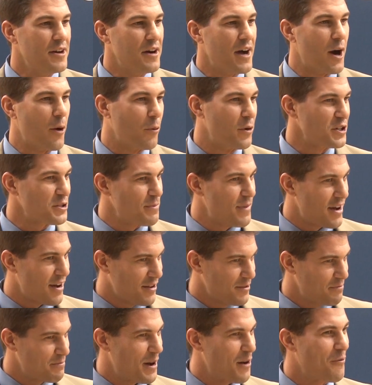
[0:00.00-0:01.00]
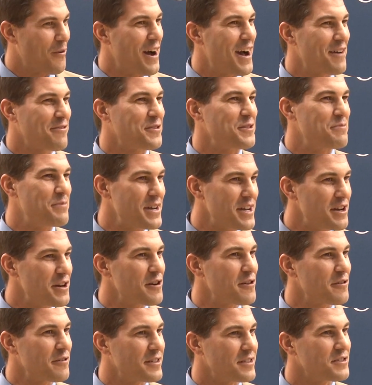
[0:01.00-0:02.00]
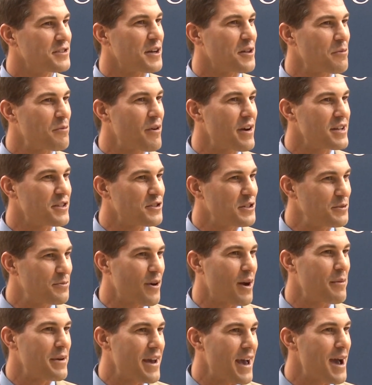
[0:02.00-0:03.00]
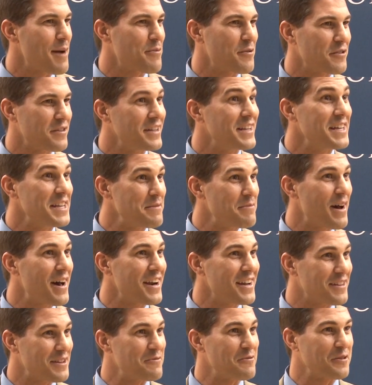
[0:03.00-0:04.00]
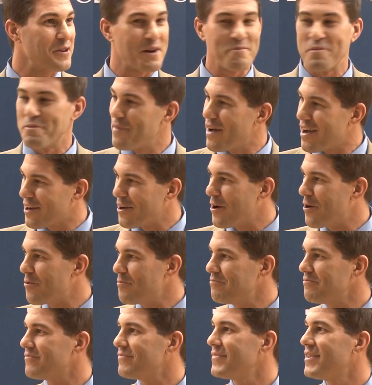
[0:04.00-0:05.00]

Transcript: I wish my wife could be here and celebrate. She's probably happier than anybody that we're coming back home.